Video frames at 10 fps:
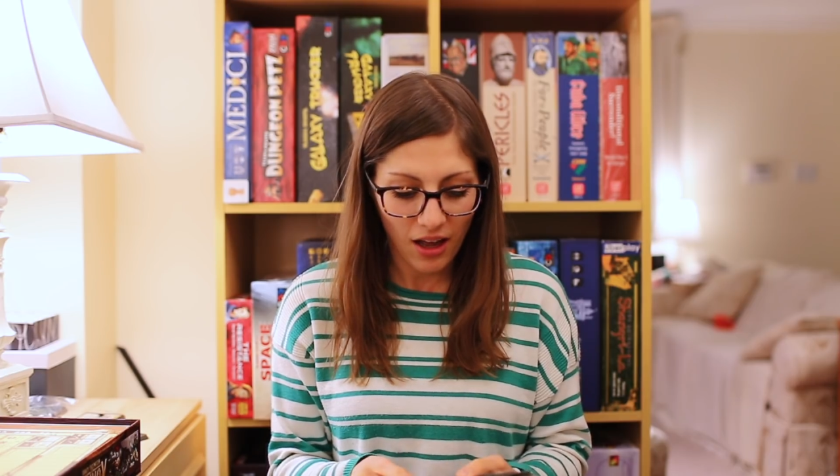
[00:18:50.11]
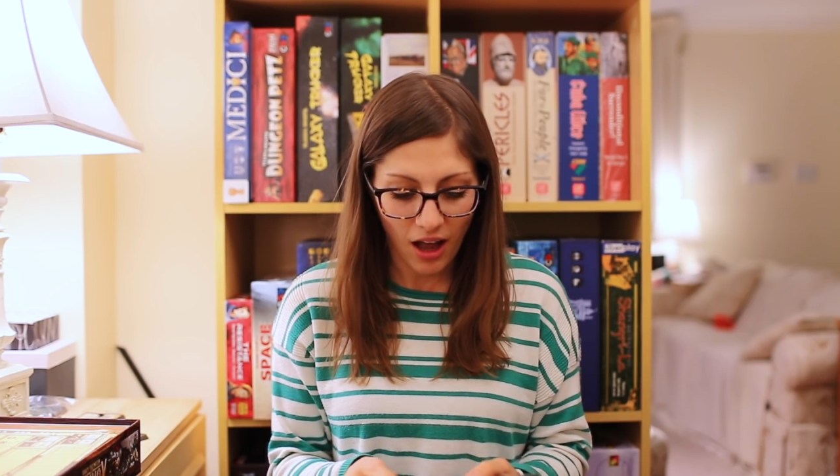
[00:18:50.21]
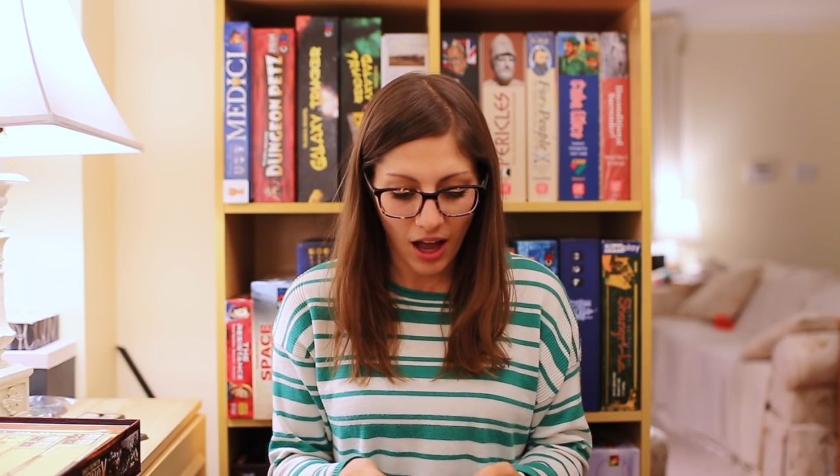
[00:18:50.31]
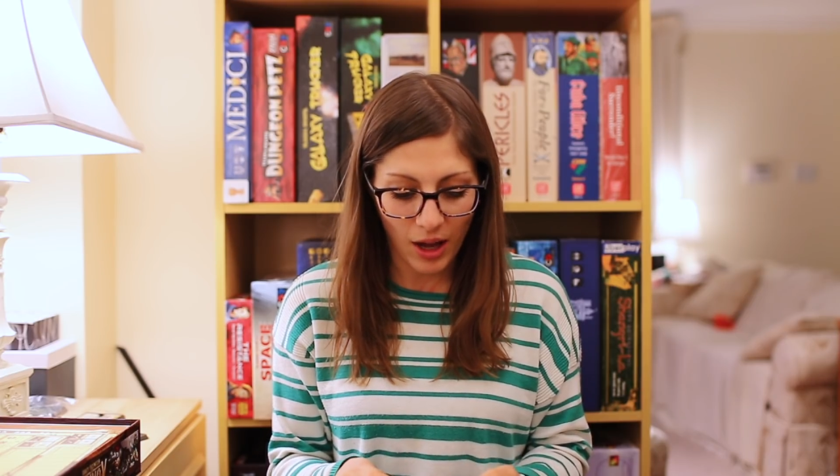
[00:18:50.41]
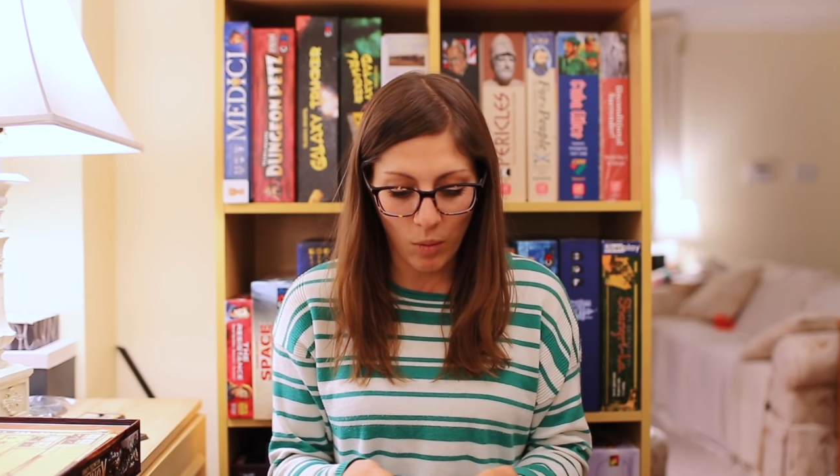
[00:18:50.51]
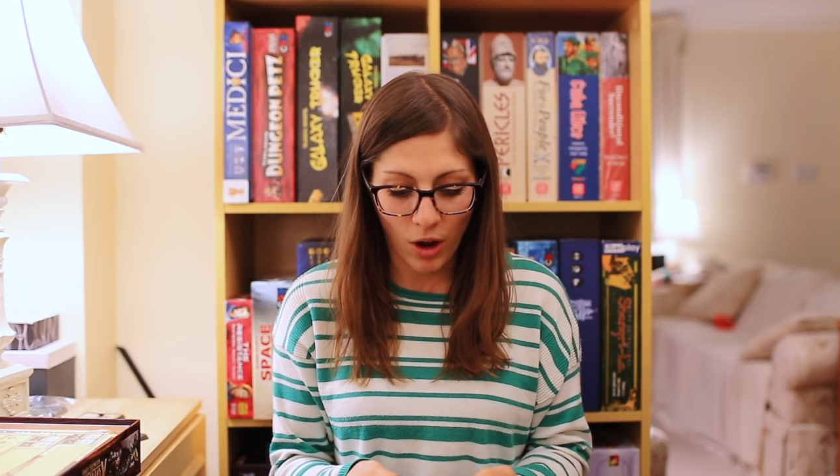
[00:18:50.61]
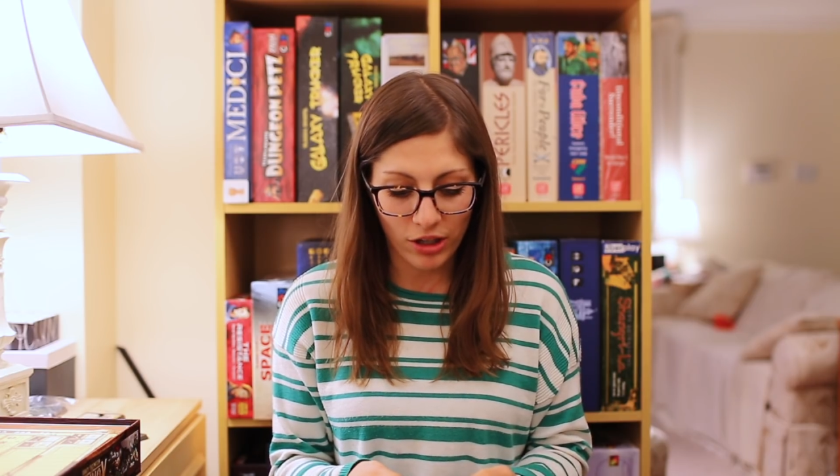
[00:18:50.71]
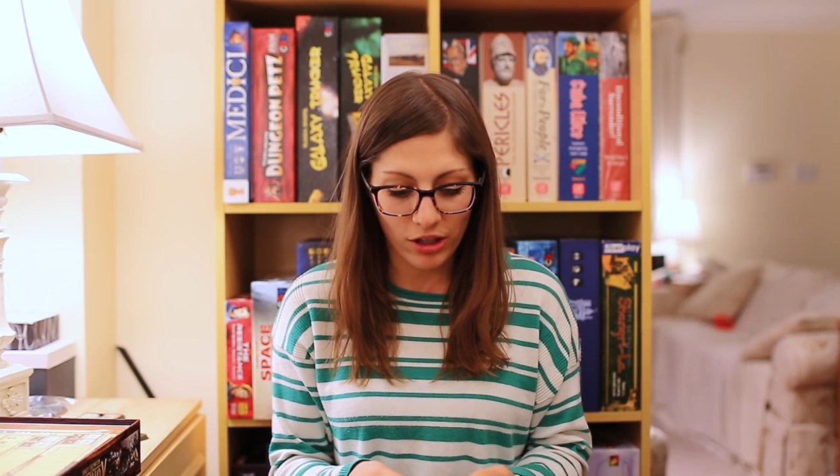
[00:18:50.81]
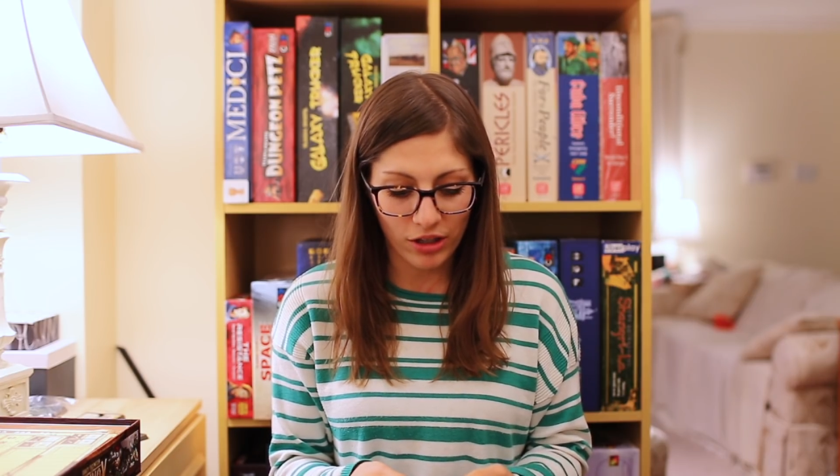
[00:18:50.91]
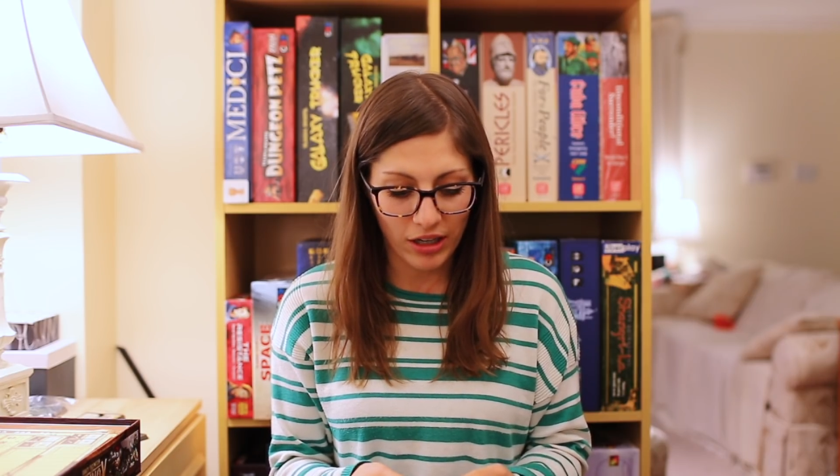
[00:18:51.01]
high
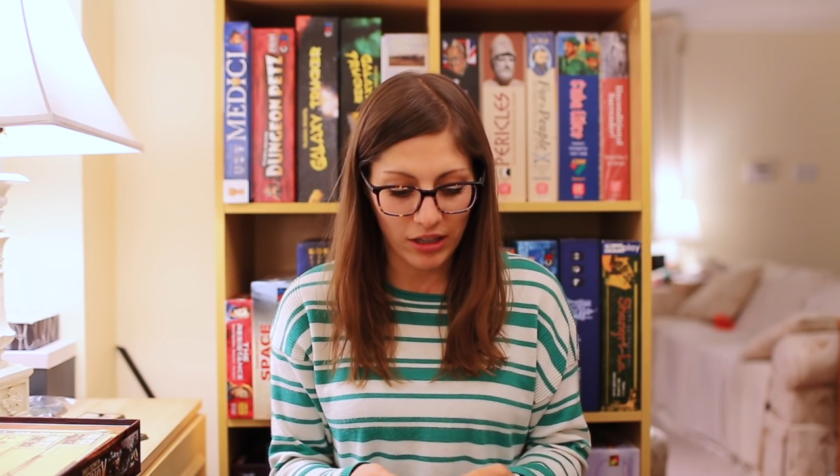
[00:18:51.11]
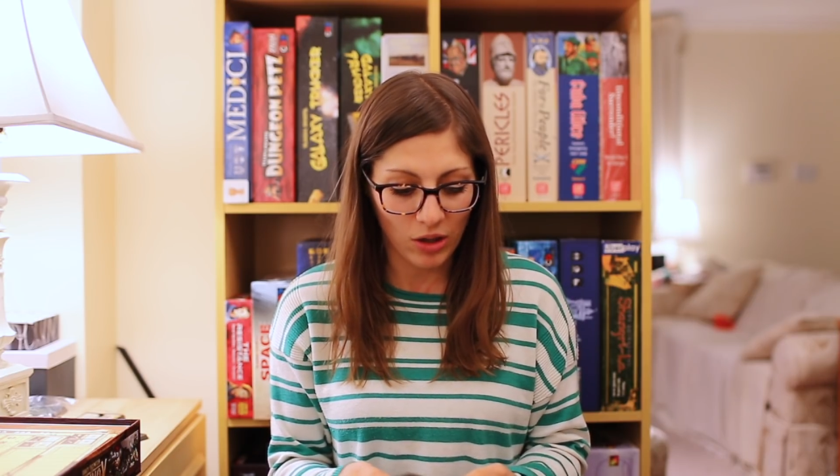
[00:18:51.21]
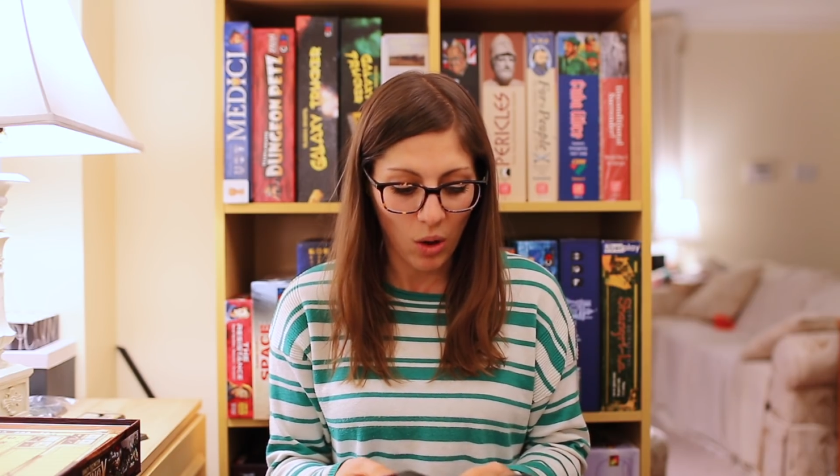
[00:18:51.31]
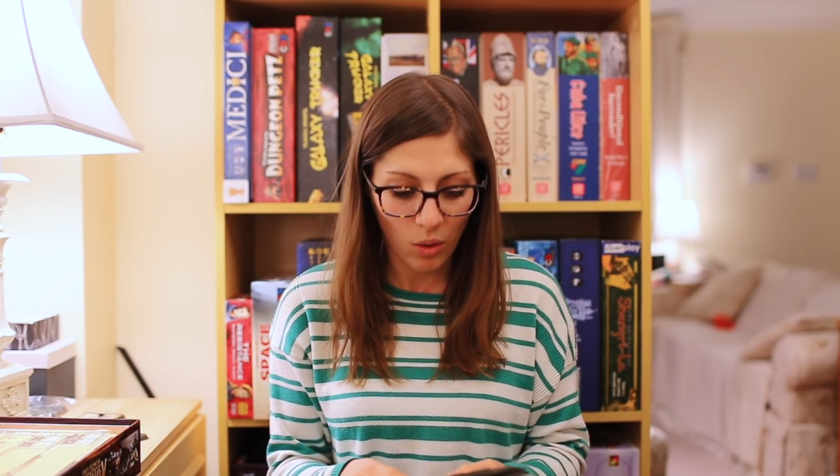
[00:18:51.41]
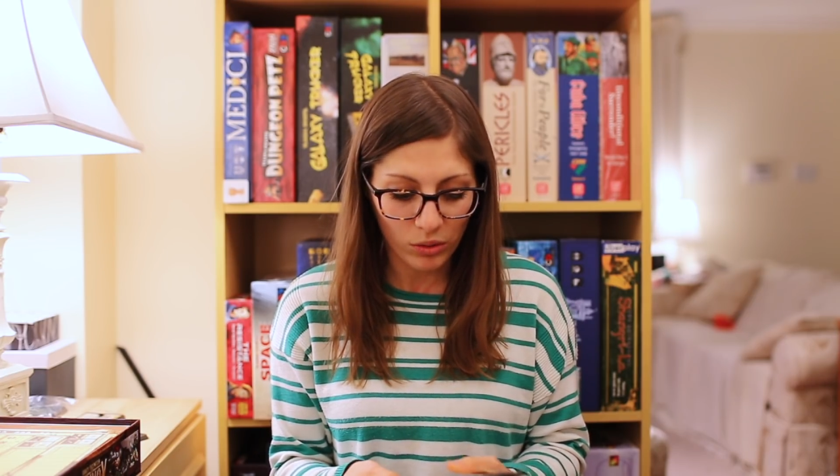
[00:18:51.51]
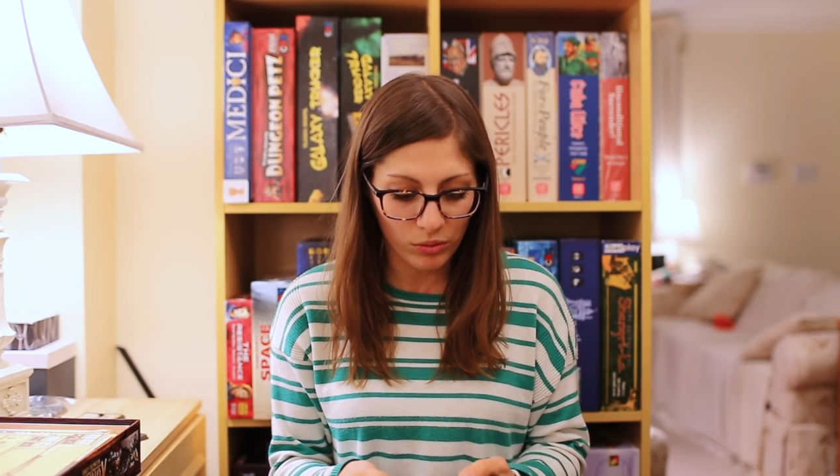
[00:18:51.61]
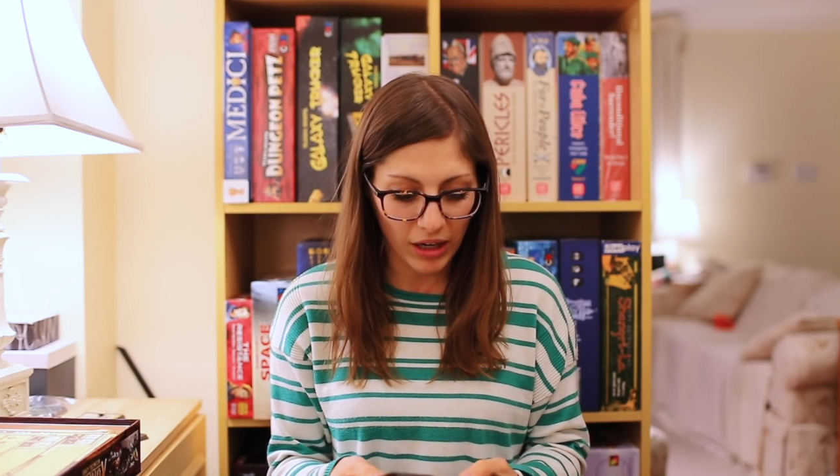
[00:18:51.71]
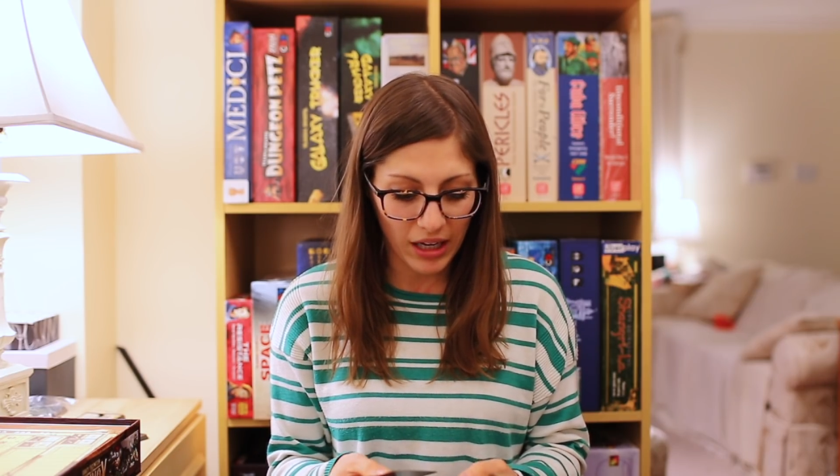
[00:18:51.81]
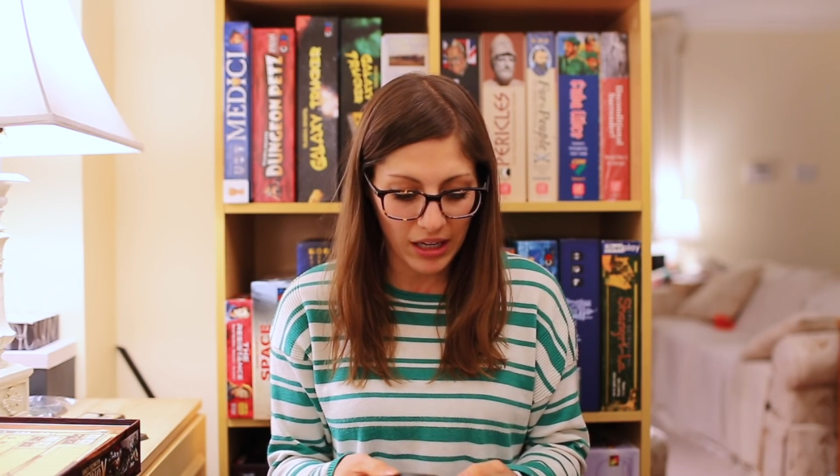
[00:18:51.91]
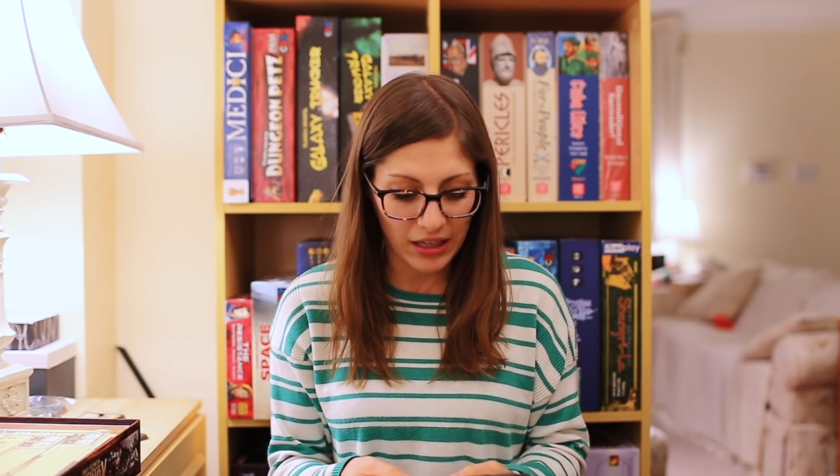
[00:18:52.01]
water and cold
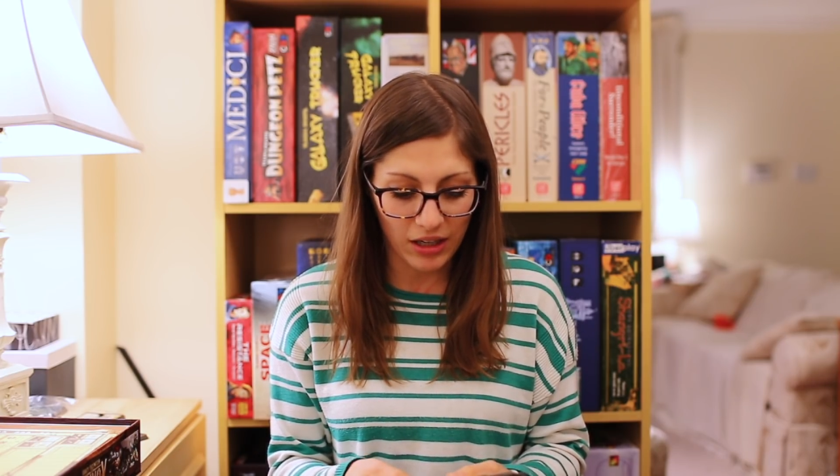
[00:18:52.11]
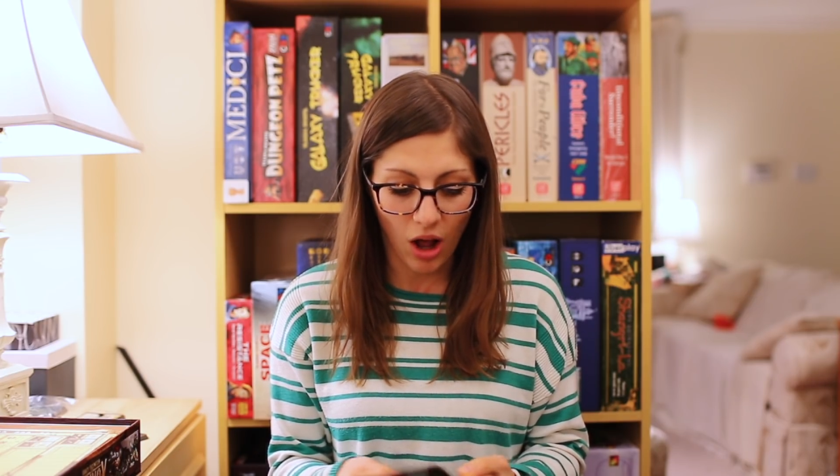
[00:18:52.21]
rain and